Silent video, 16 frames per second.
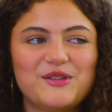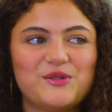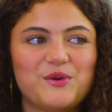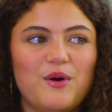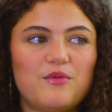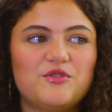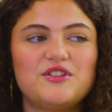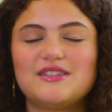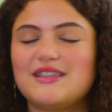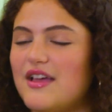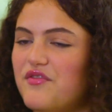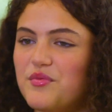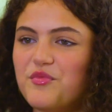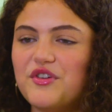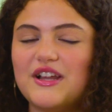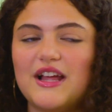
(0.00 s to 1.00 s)
So I was just,
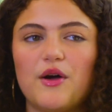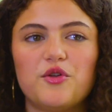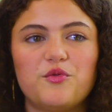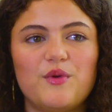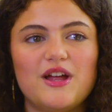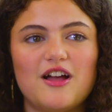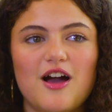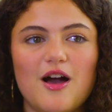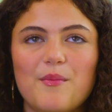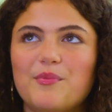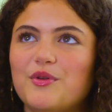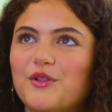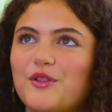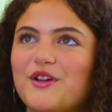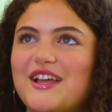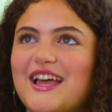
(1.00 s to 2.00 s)
every morning I would wake up,
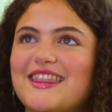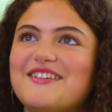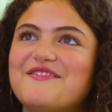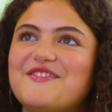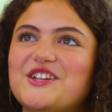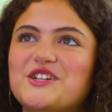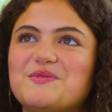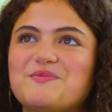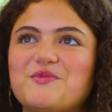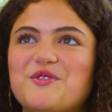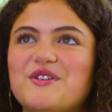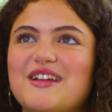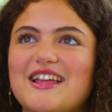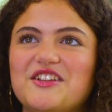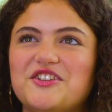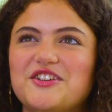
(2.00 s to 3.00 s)
look at the vision
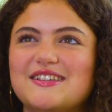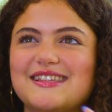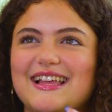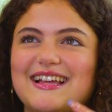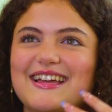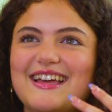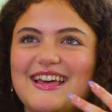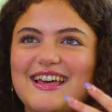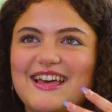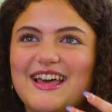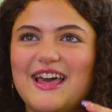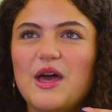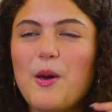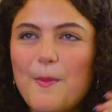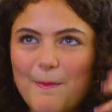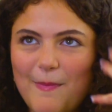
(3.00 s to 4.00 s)
board, and just like
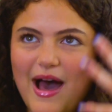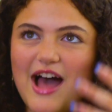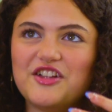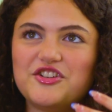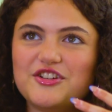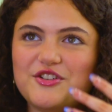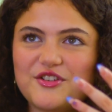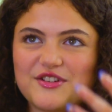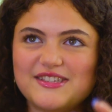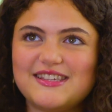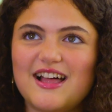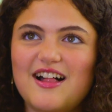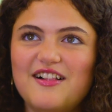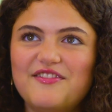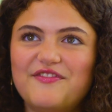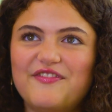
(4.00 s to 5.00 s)
imagine
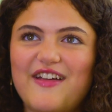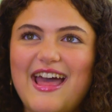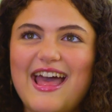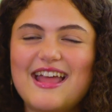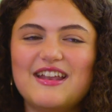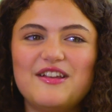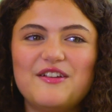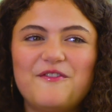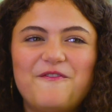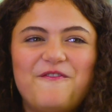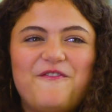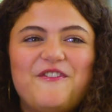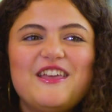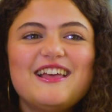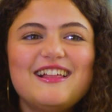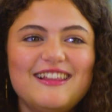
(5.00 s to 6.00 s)
yourself and
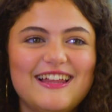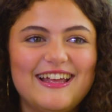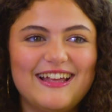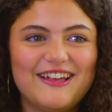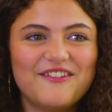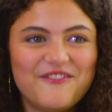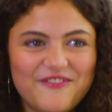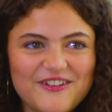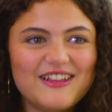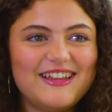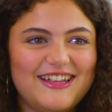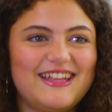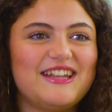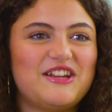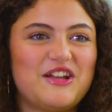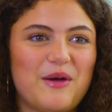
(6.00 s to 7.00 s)
feeling
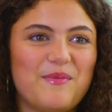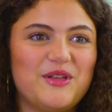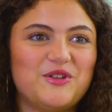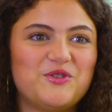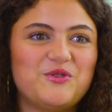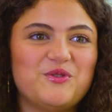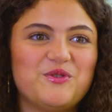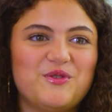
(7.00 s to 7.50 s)
it coming true.